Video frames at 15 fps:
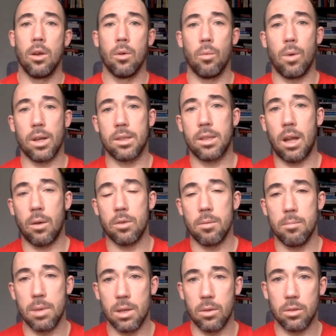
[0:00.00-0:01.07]
write down your
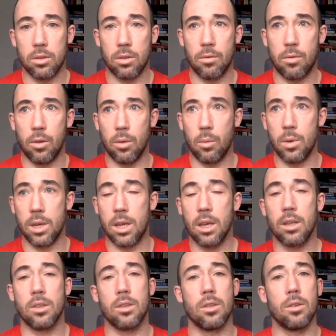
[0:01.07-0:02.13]
meals for the week
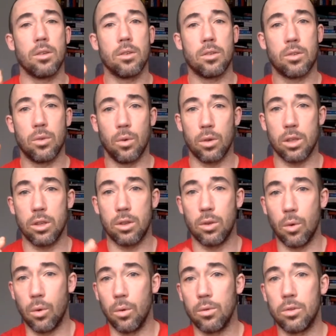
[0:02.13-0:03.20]
so you
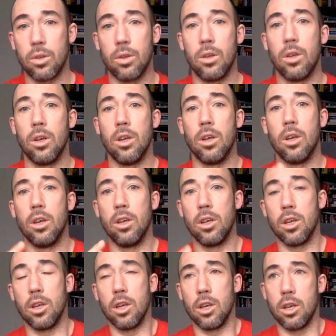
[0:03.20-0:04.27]
don't
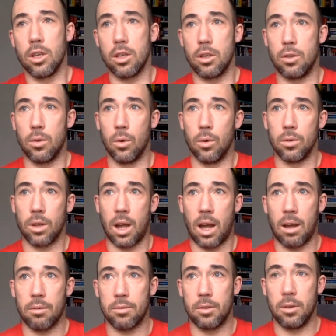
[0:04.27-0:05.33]
you don't
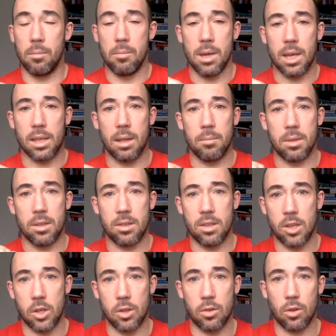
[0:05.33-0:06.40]
have to make them
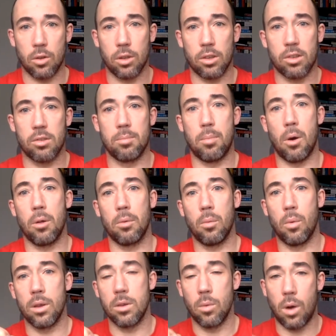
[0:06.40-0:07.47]
decisions on the spot
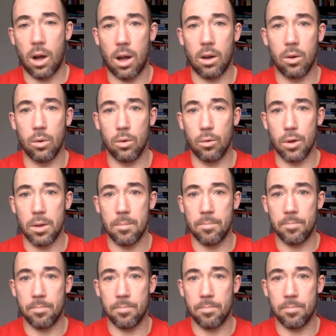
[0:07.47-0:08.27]
when you are hungry.